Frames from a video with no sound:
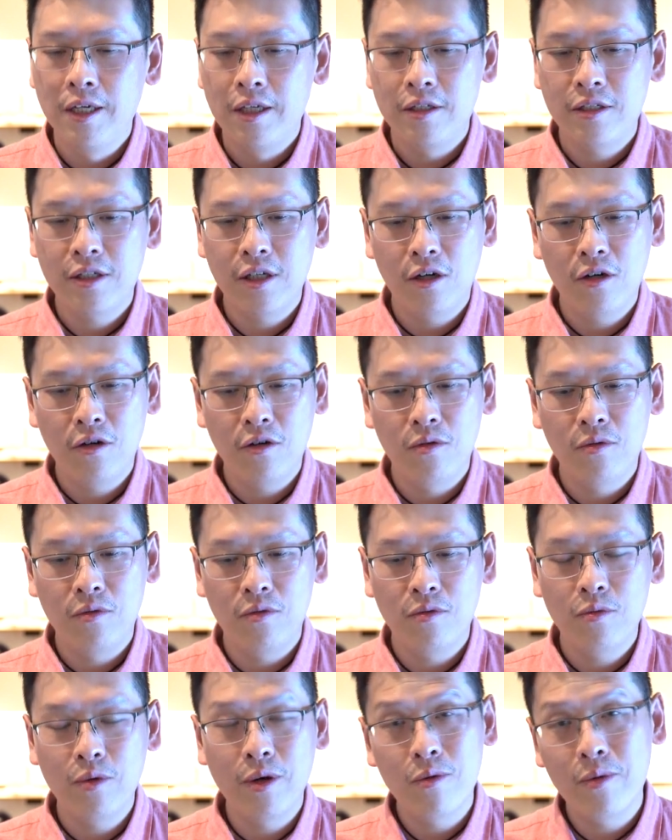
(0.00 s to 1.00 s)

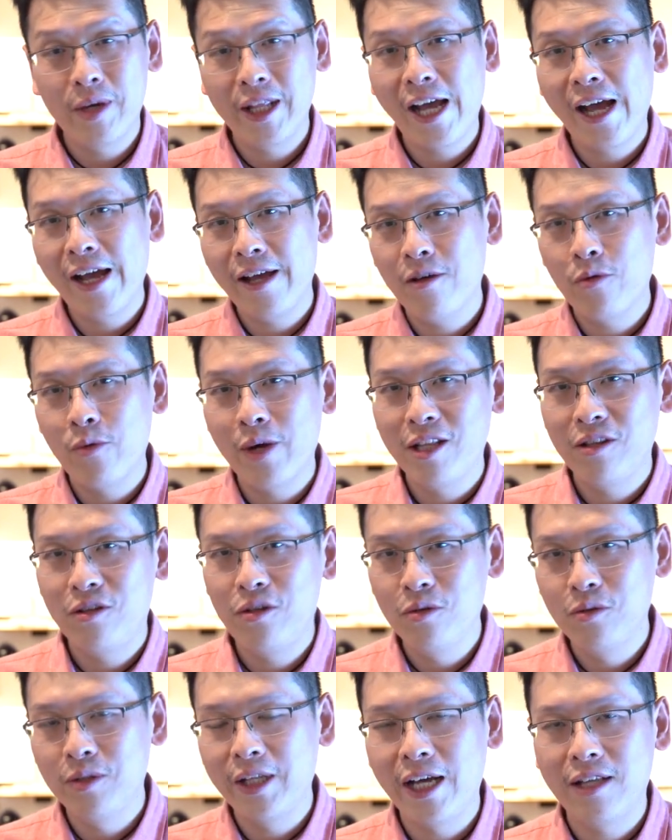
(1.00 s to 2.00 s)
So when I went
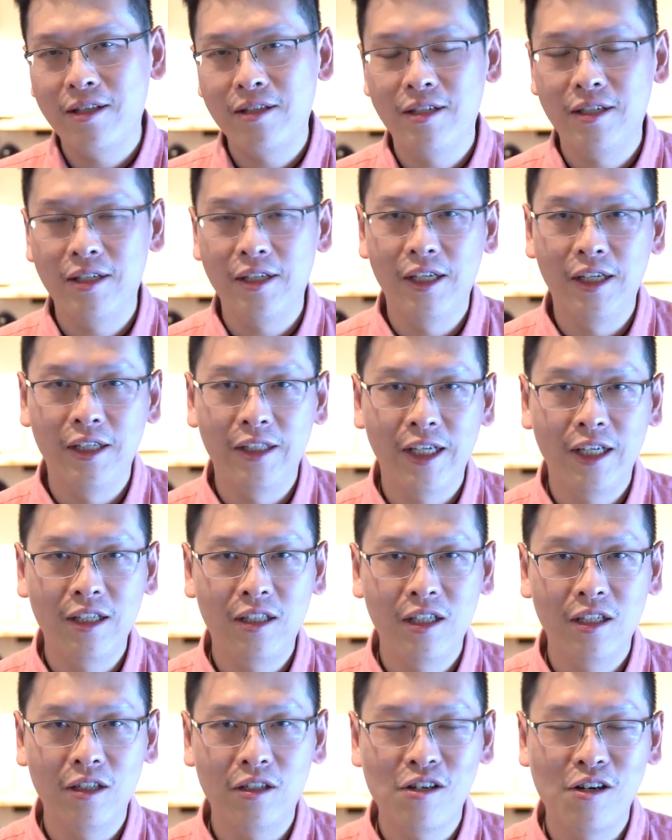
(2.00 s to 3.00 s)
to that
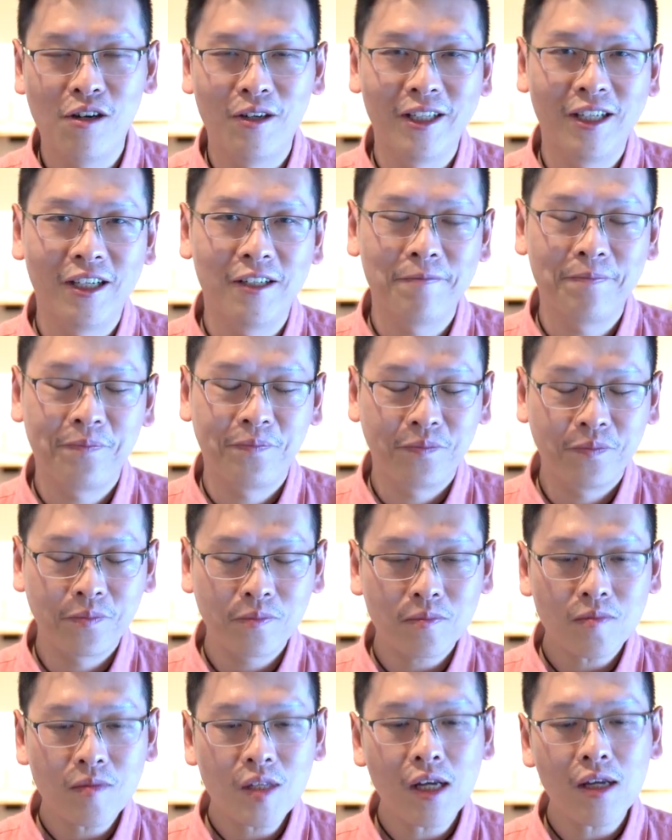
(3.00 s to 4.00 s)
dating corner,
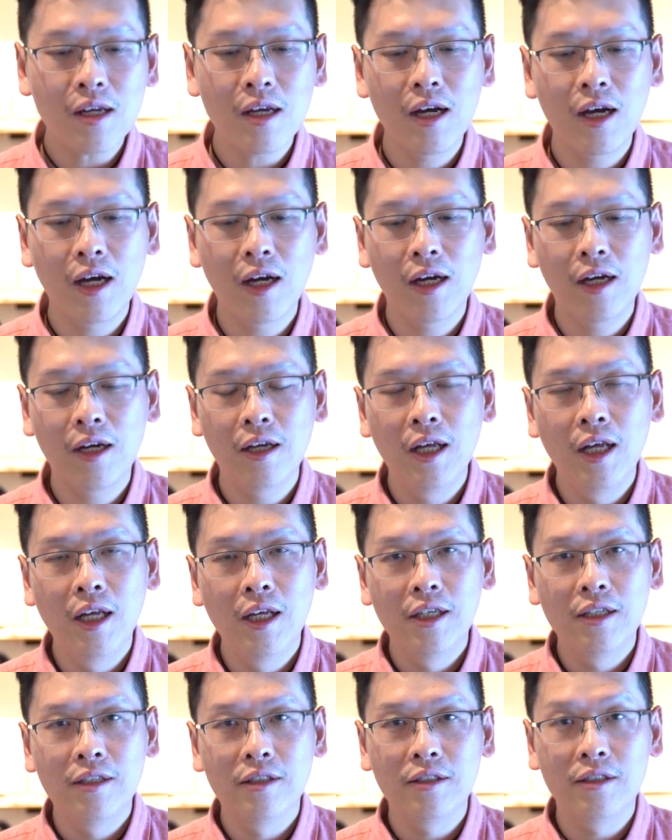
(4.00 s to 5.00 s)

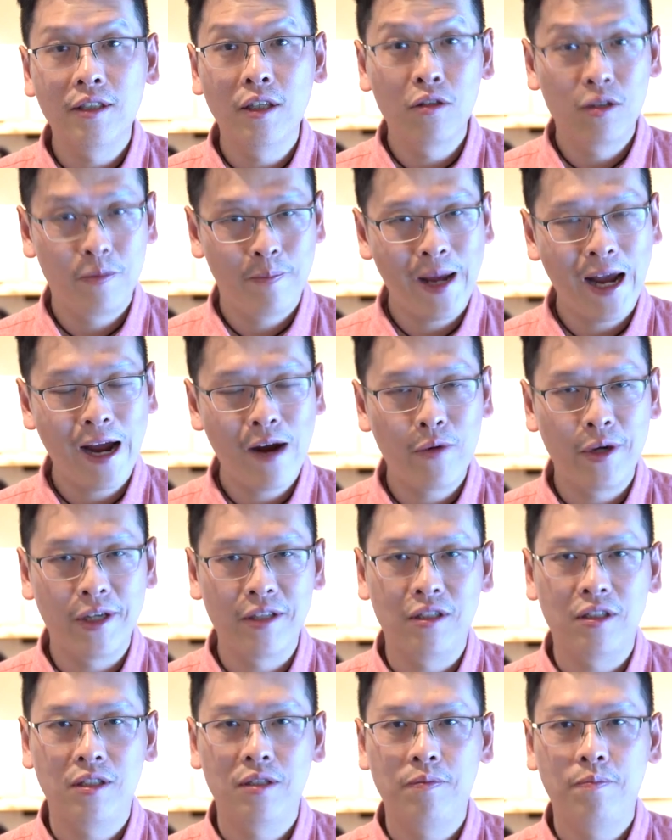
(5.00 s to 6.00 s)
those
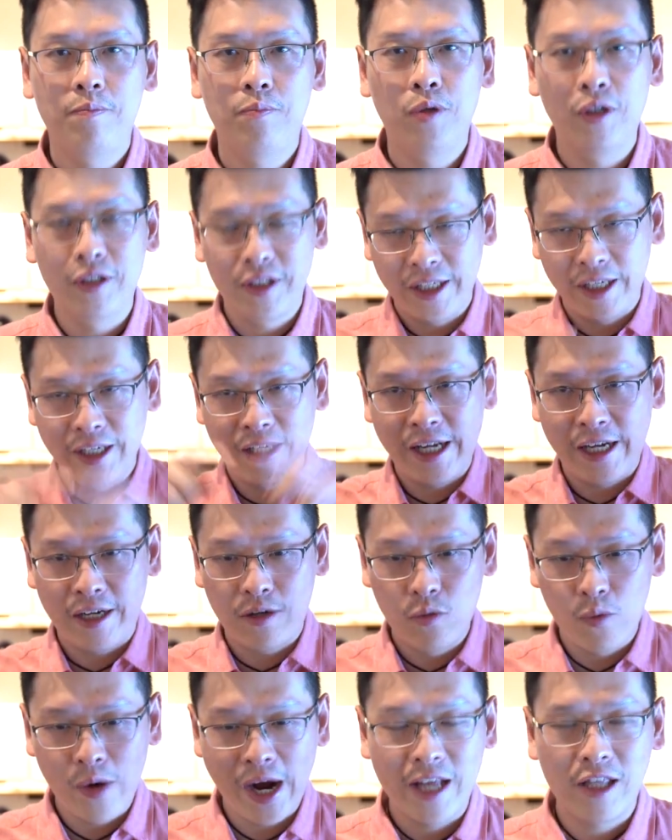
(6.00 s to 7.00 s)
parents put a
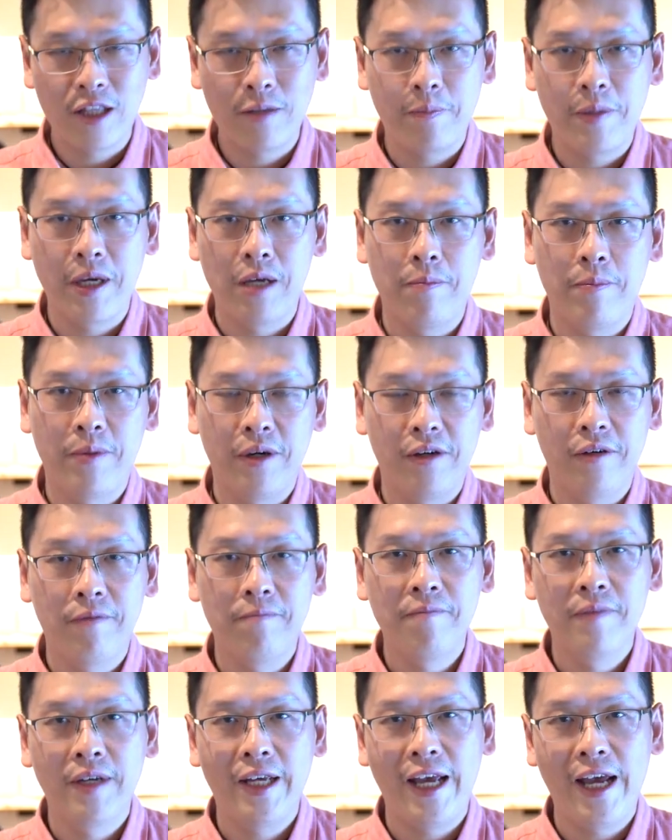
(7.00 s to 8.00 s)
like white paper,
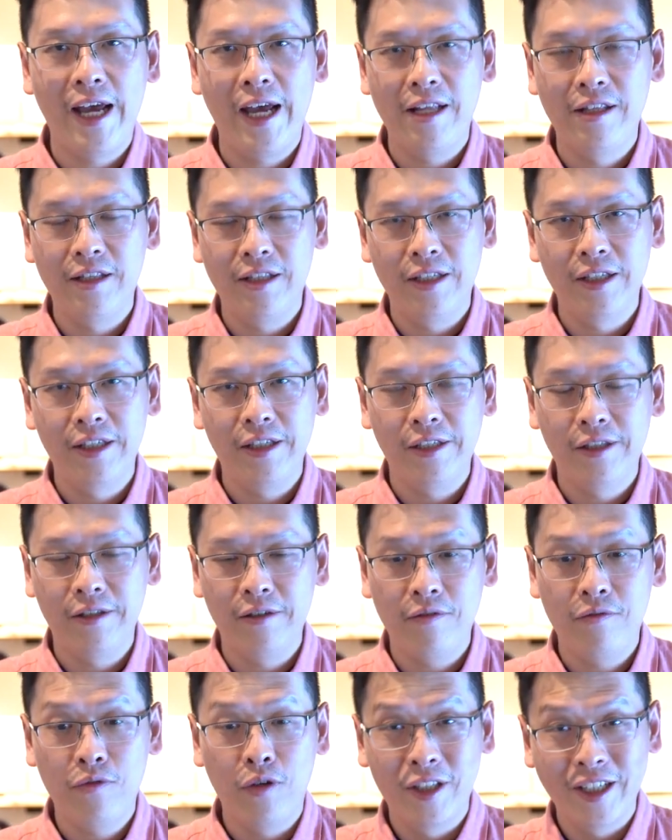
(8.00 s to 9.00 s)
and
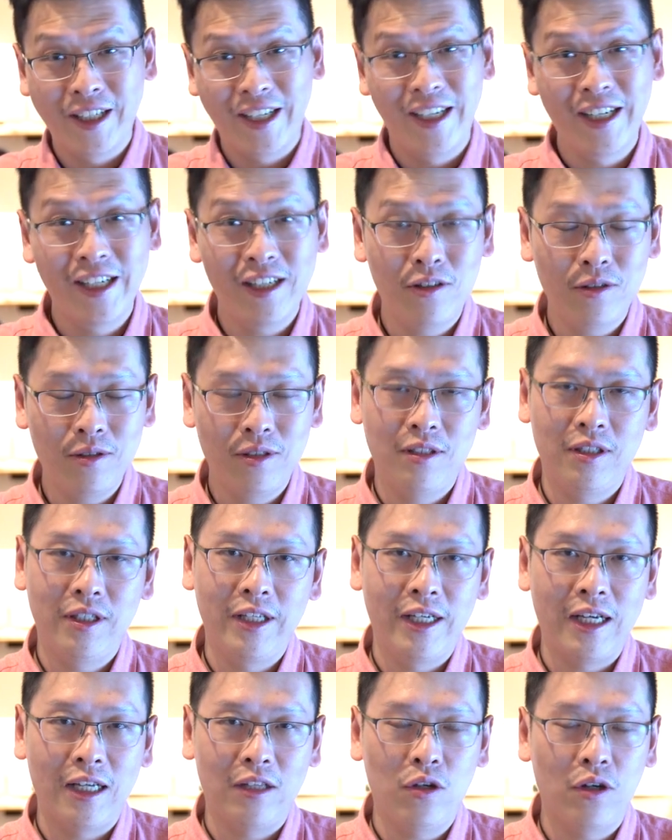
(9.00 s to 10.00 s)
for the girls,
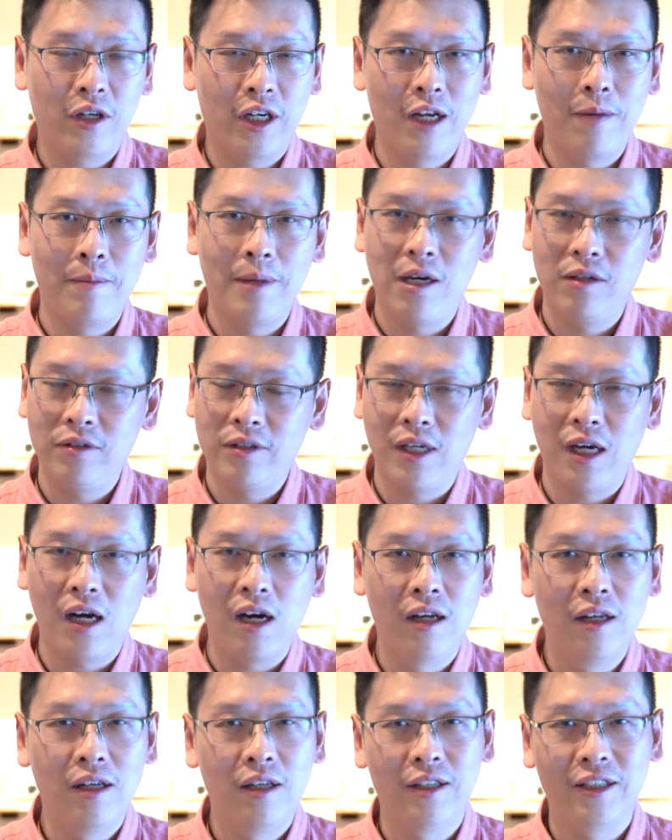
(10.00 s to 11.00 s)
they are talking about
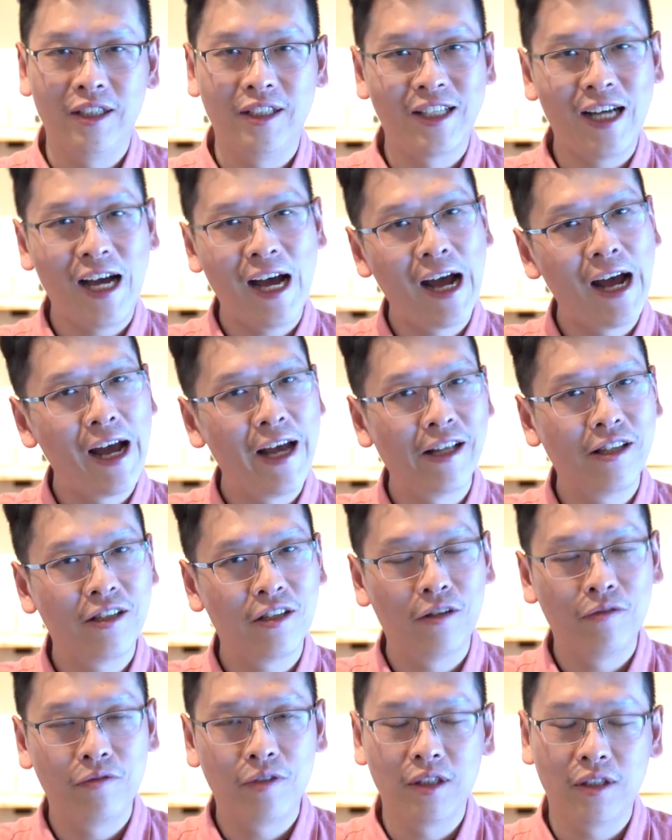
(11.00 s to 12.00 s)
the height
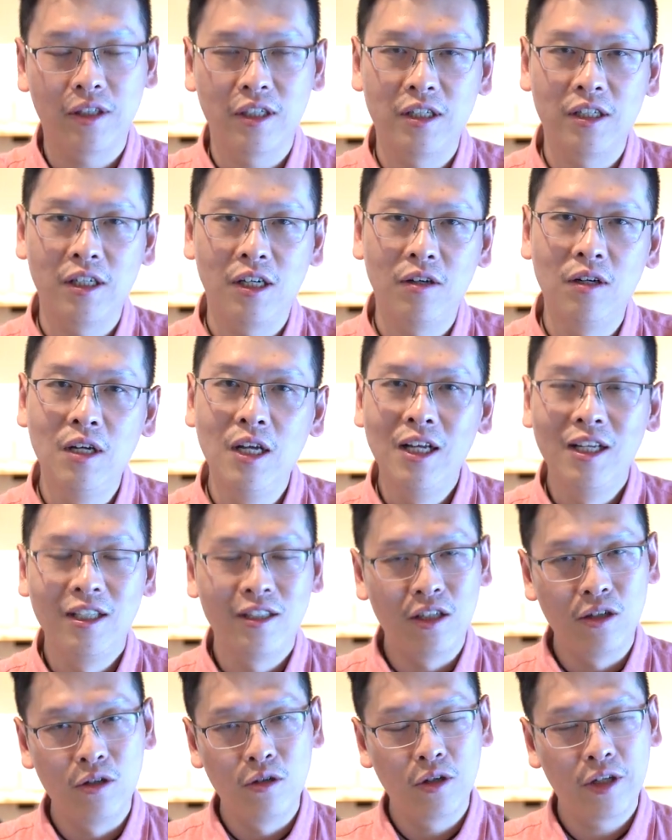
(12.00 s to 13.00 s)
of the girl,
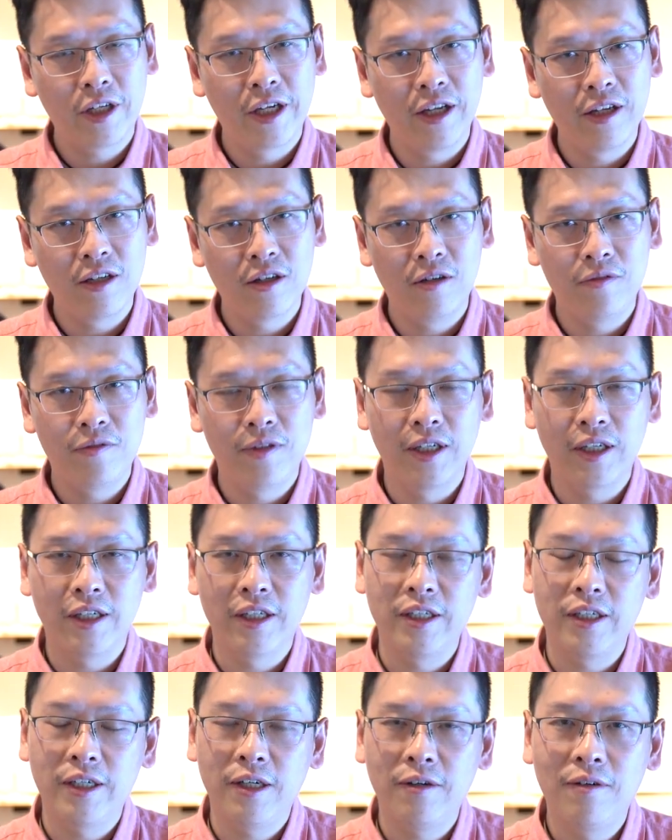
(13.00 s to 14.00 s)
the looking of the
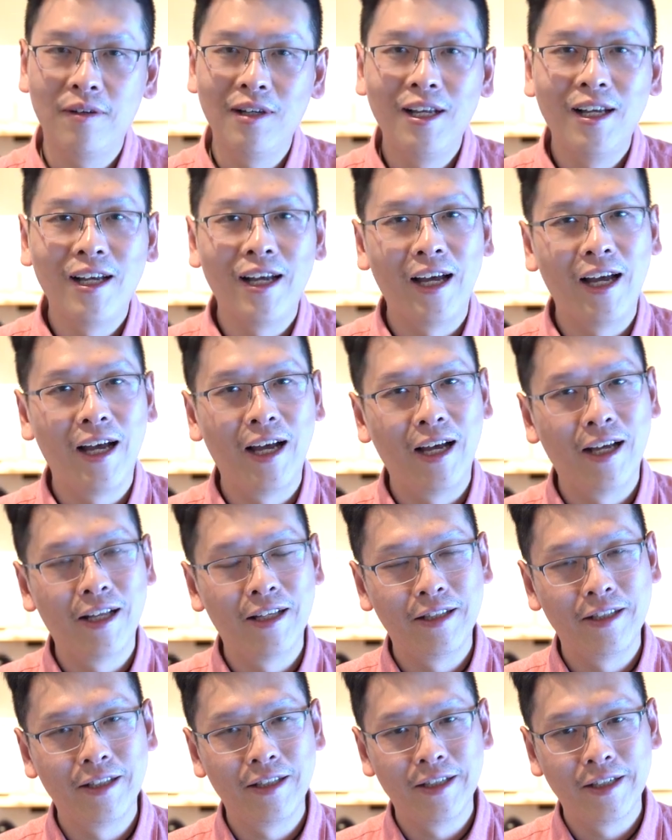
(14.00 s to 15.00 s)
girl,
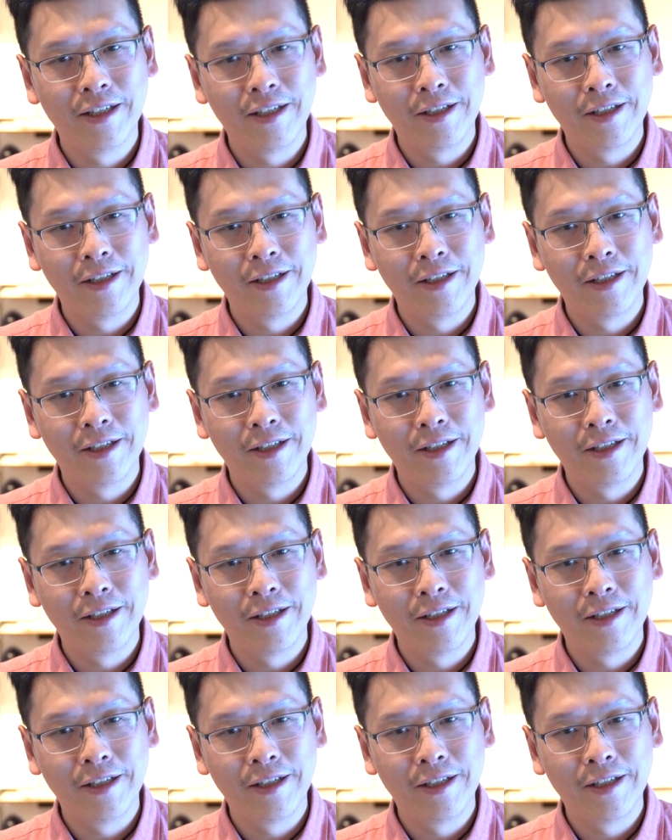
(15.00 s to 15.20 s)
and